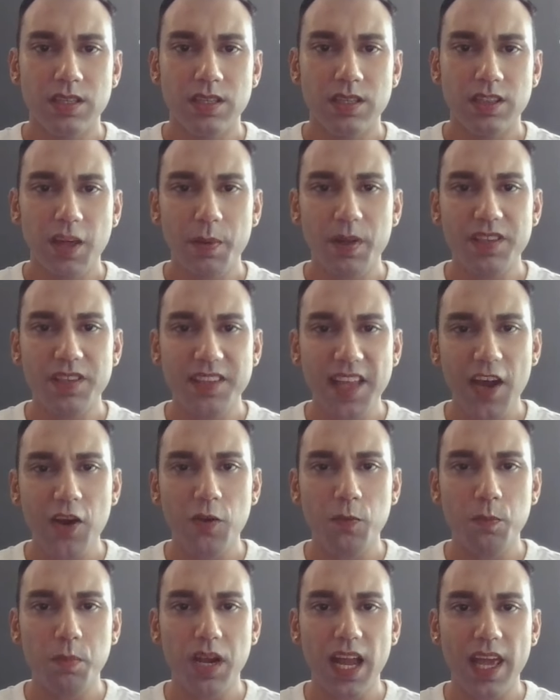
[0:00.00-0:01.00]
They will
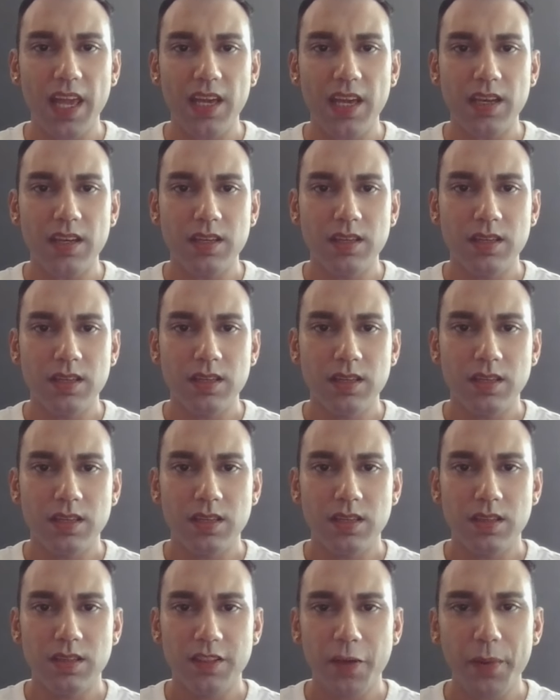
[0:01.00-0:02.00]
downplay it.
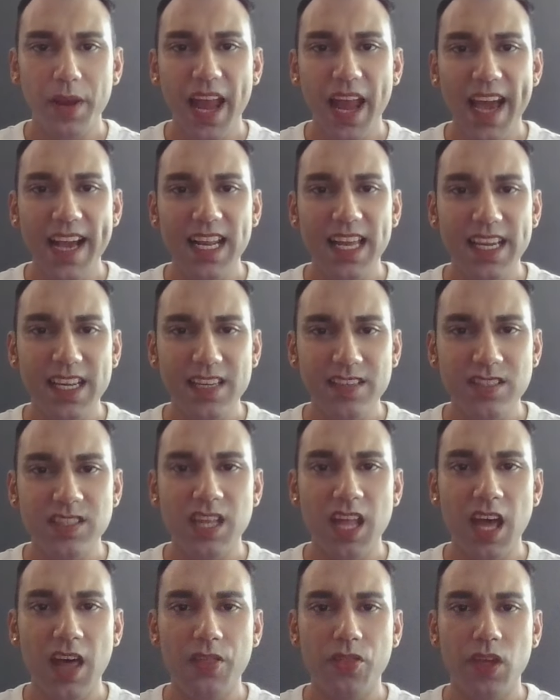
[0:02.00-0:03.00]
They will act like it's
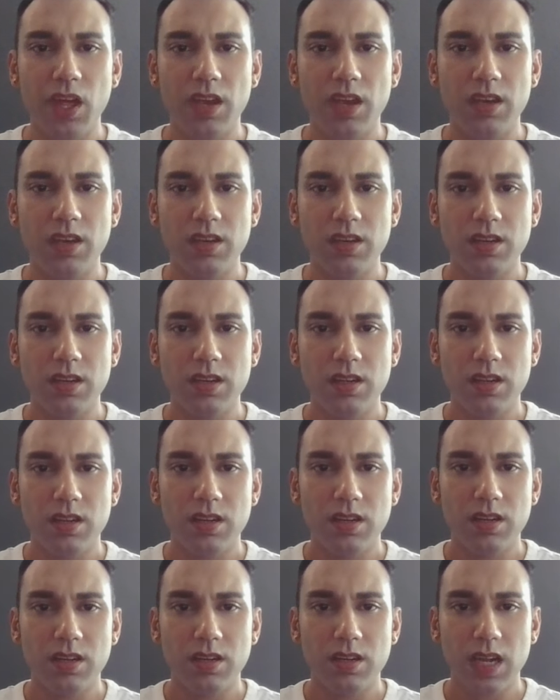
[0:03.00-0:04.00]
nothing.
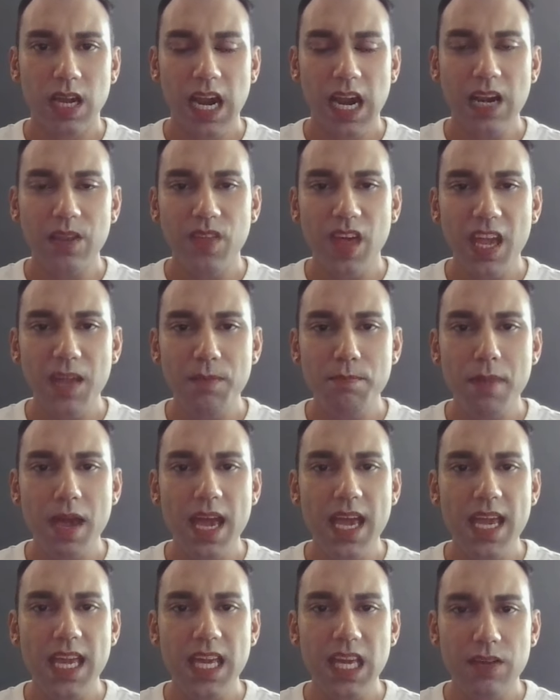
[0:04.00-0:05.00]
And they
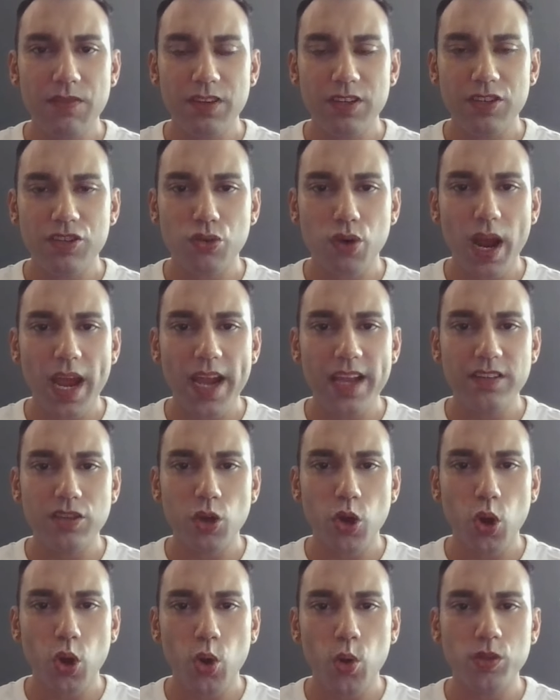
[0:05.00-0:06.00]
may even try to
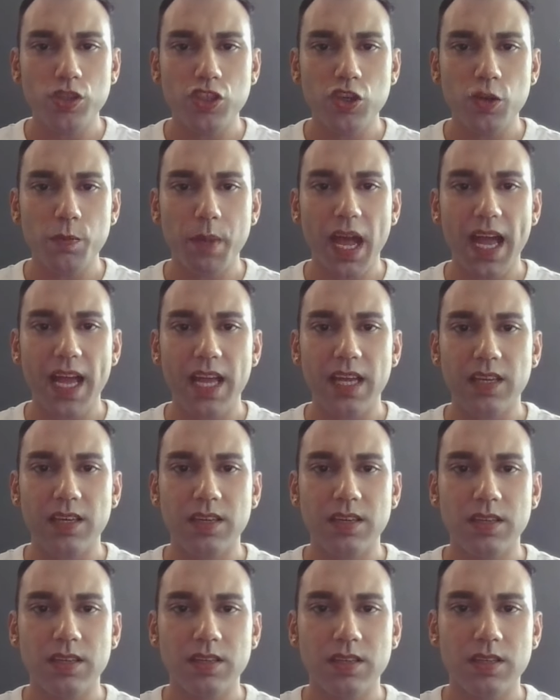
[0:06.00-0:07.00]
hold you back.